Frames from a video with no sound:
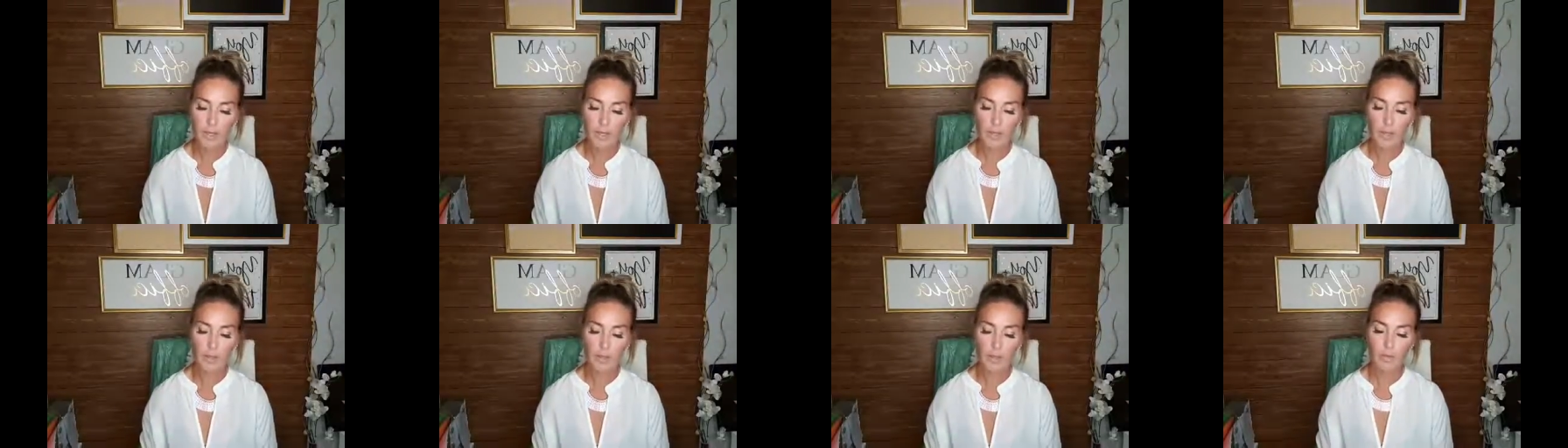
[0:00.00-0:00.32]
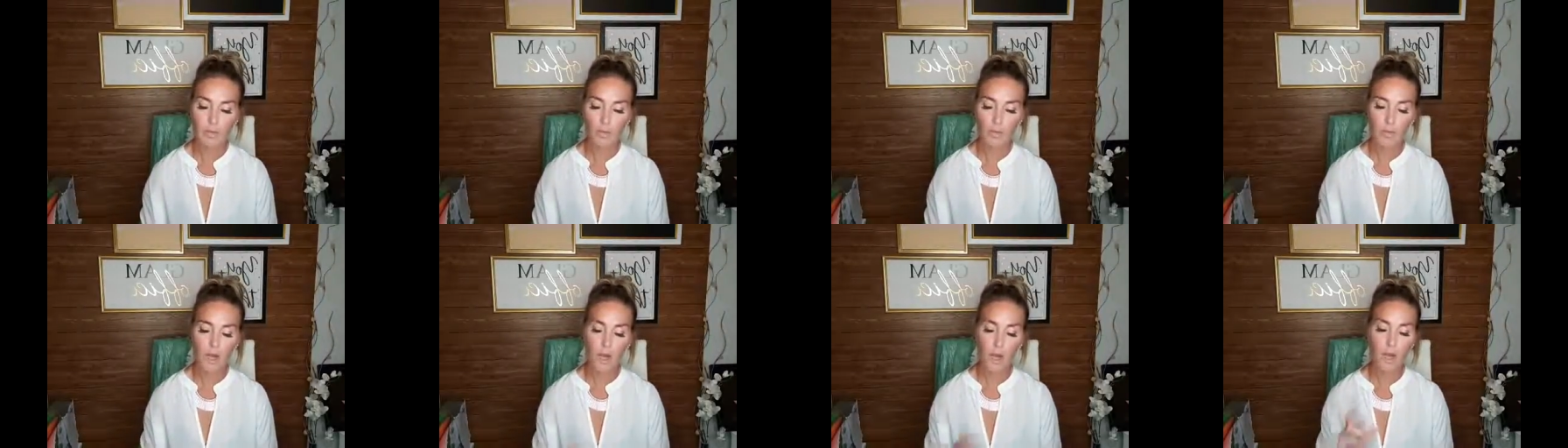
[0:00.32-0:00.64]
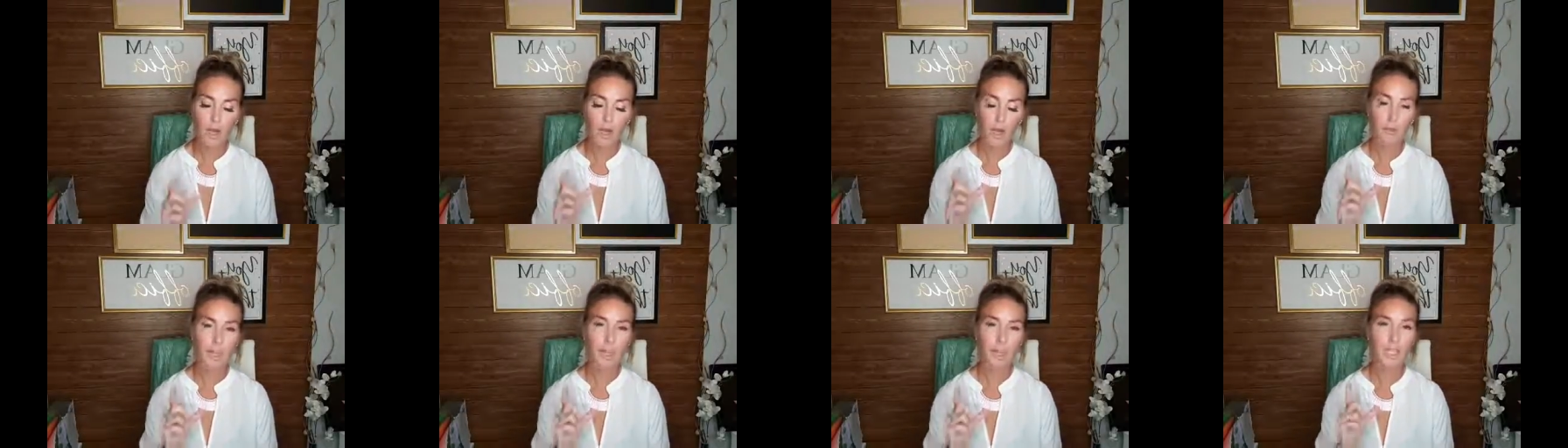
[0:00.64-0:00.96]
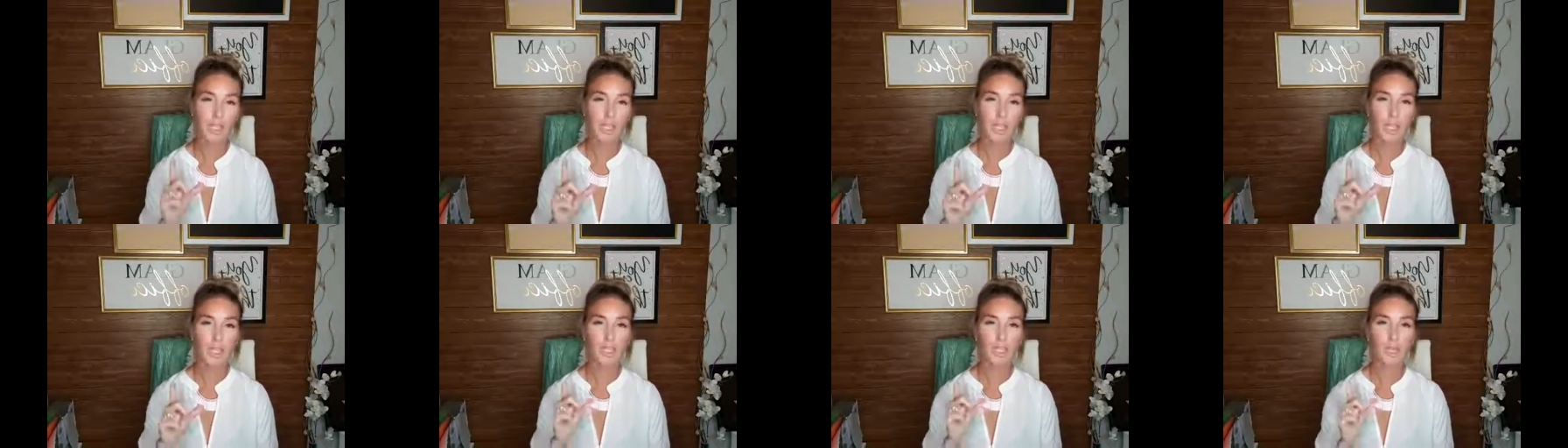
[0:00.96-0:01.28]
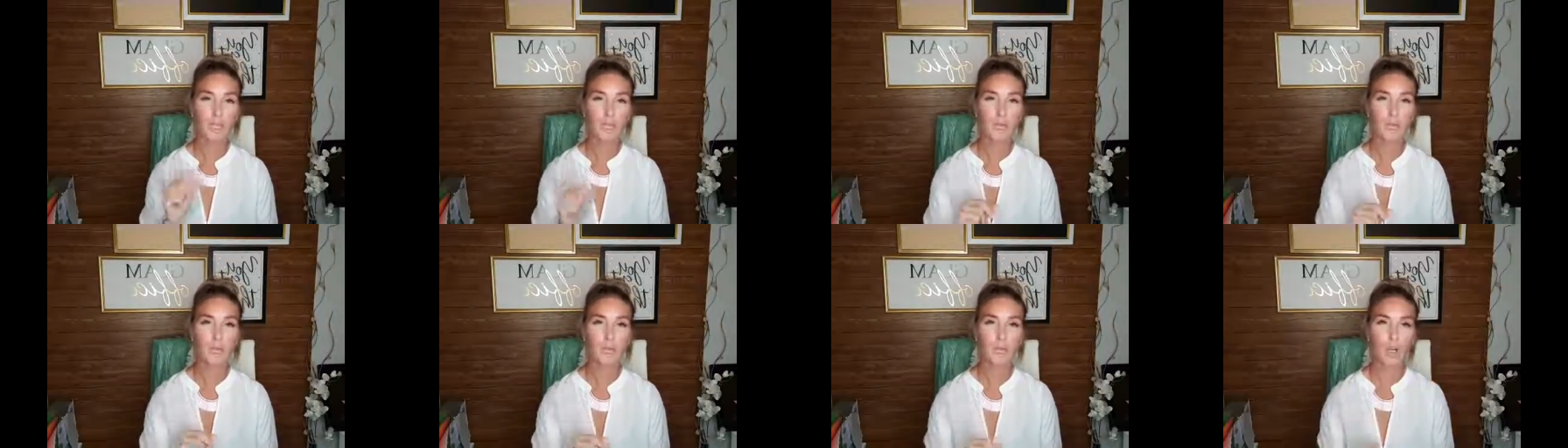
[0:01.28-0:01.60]
About not making it
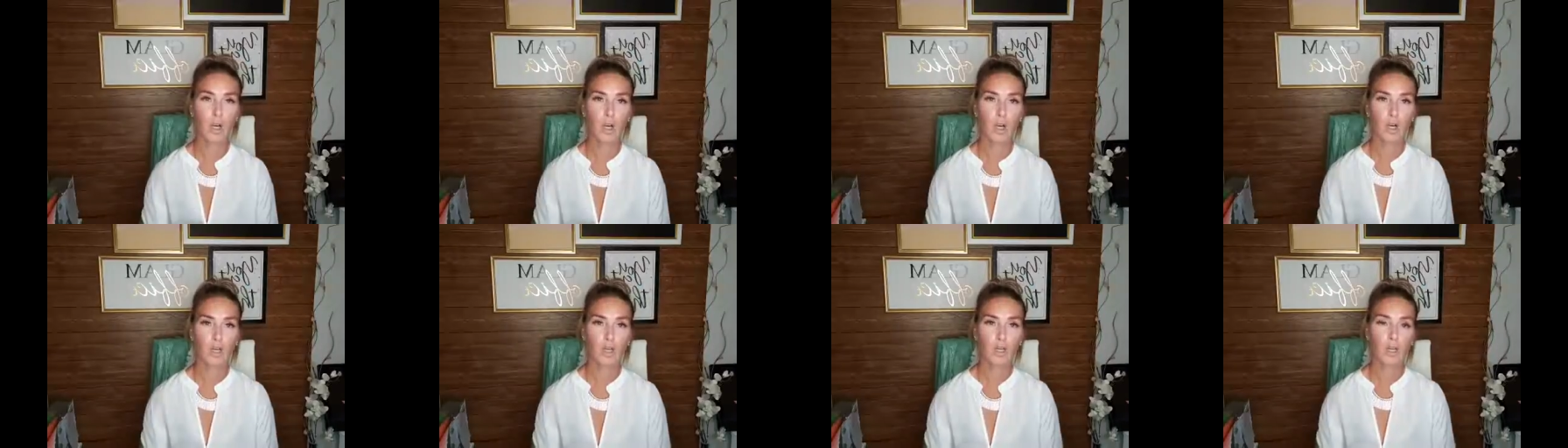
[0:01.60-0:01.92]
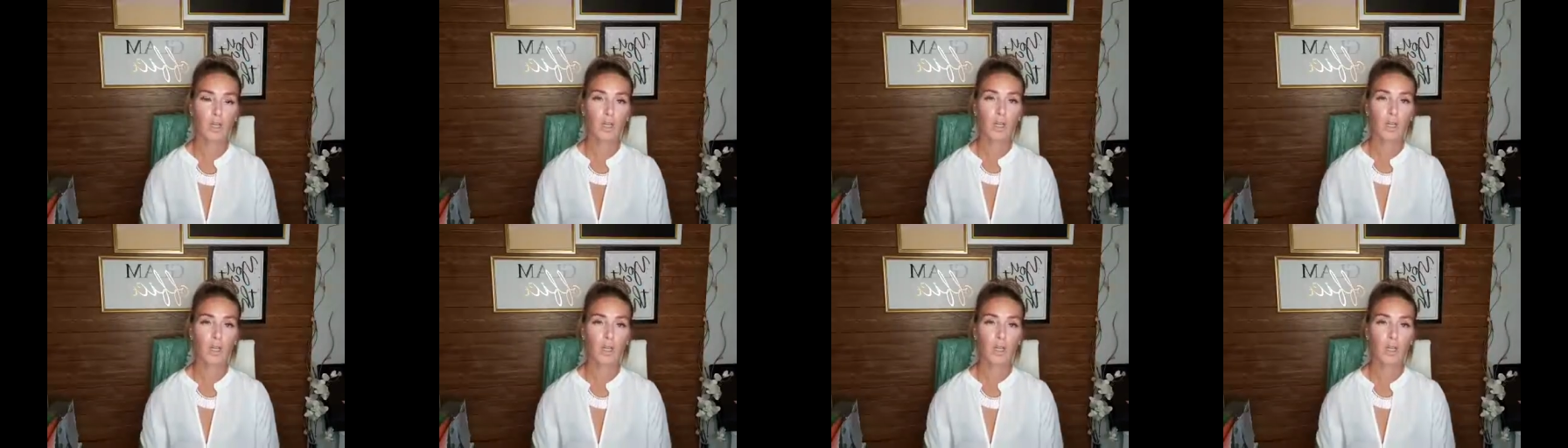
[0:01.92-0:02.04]
too long.